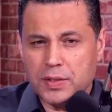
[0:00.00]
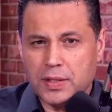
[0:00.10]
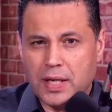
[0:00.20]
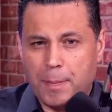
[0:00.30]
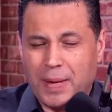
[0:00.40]

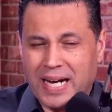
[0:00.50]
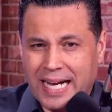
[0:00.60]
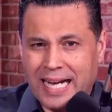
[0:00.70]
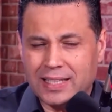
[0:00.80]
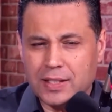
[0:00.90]
The
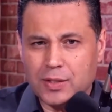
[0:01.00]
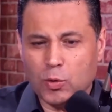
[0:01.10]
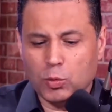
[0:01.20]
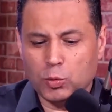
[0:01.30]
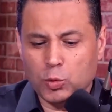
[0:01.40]

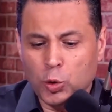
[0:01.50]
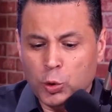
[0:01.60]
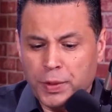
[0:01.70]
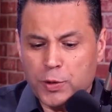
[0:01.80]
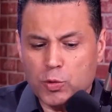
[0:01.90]
sorrows
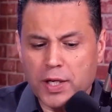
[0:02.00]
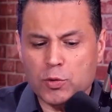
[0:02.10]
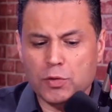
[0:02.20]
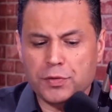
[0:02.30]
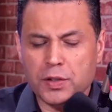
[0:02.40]

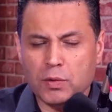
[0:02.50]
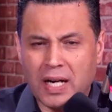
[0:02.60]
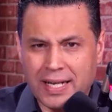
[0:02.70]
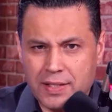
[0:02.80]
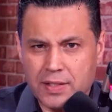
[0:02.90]
erased.
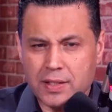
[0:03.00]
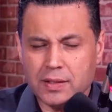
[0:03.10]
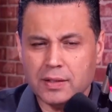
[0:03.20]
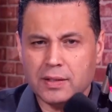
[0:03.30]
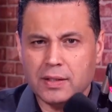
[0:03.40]

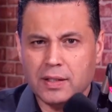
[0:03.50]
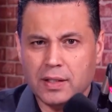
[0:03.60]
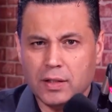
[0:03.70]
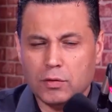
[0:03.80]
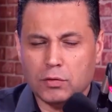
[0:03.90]
With
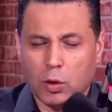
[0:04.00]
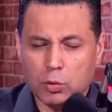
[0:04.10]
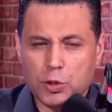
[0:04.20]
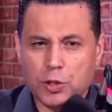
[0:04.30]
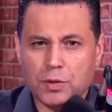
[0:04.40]
all that,
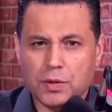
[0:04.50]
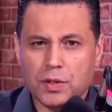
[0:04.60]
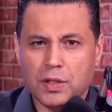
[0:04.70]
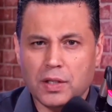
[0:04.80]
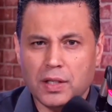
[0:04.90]

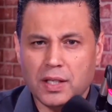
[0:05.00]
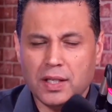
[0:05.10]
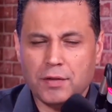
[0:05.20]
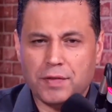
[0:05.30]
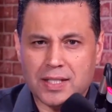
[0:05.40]
go
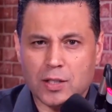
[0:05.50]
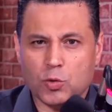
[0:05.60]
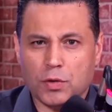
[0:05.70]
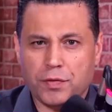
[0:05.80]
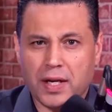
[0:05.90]
back
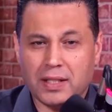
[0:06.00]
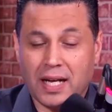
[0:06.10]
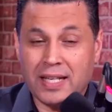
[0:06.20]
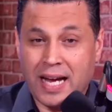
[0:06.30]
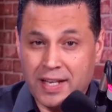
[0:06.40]
and
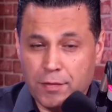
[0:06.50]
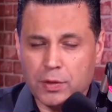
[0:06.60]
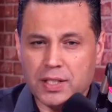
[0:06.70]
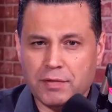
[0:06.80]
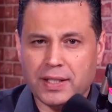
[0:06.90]
present your
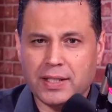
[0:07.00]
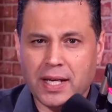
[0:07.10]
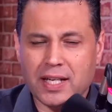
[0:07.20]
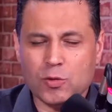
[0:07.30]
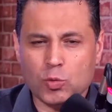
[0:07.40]

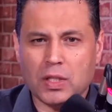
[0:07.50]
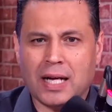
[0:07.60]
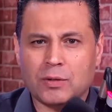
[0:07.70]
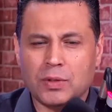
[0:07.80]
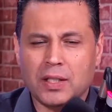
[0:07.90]
offering,
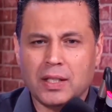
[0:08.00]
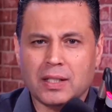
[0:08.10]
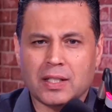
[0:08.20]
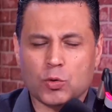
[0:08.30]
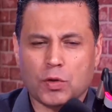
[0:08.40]
and you will
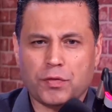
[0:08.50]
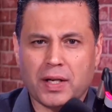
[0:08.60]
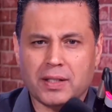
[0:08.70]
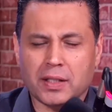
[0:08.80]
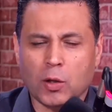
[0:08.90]
have
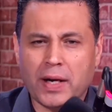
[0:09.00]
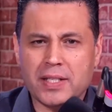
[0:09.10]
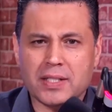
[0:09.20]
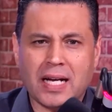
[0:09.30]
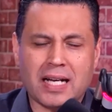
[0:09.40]
results from
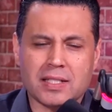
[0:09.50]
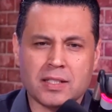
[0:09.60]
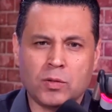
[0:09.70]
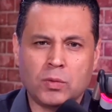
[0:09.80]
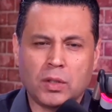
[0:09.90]
your
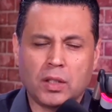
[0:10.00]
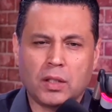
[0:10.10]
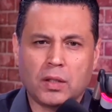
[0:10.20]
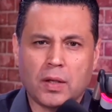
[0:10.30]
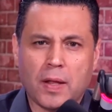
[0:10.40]
offering.
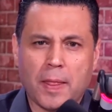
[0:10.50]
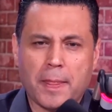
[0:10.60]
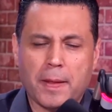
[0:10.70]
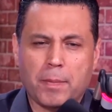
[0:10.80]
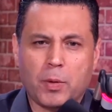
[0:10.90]

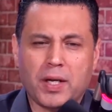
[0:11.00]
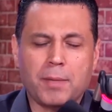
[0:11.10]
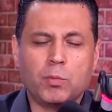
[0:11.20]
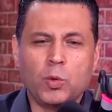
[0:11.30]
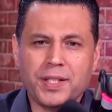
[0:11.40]
Here is the
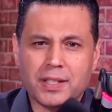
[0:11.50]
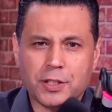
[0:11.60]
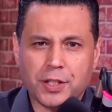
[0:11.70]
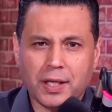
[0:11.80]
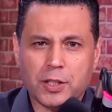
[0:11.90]

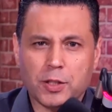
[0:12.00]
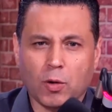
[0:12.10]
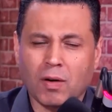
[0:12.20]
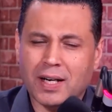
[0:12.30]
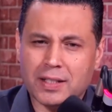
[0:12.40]
reason that
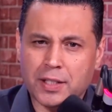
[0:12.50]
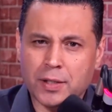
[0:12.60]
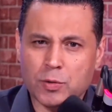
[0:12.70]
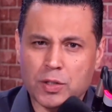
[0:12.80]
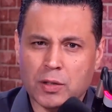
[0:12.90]
many
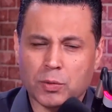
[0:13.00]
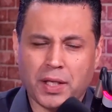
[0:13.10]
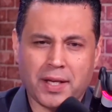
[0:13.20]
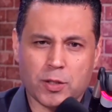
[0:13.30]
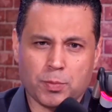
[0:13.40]
pray to
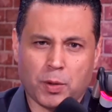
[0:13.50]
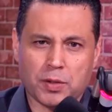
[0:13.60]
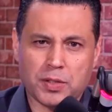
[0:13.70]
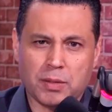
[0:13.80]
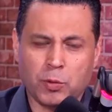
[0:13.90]
God
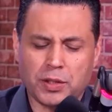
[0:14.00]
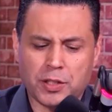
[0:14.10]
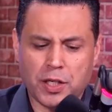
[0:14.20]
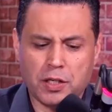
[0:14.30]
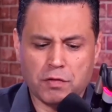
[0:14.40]
and have
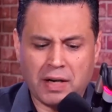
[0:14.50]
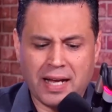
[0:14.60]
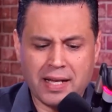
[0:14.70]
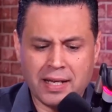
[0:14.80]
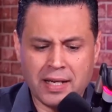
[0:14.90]
no
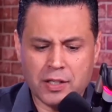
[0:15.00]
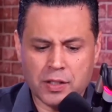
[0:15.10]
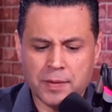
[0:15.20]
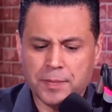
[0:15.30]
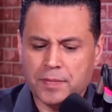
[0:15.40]
answer.
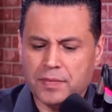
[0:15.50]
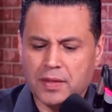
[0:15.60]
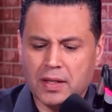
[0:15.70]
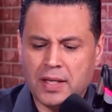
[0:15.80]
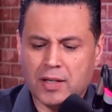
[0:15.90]
Many
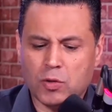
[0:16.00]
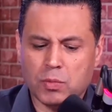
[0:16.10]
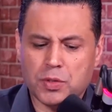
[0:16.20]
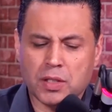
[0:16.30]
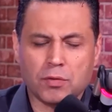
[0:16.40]
attend the
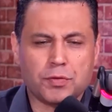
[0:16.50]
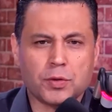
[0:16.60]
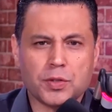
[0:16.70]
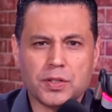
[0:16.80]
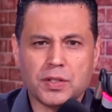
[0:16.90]
church
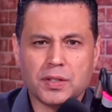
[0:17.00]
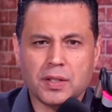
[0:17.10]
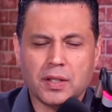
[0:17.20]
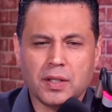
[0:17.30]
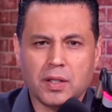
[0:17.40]
and it's
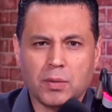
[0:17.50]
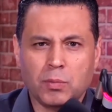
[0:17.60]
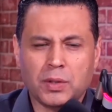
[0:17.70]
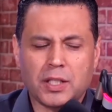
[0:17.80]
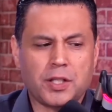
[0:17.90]
as if
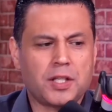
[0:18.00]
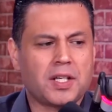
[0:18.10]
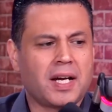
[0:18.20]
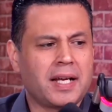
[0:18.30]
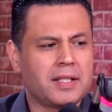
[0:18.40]
they don't
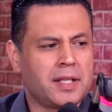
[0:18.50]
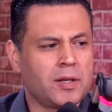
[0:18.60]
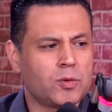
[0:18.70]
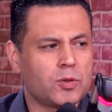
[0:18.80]
do it.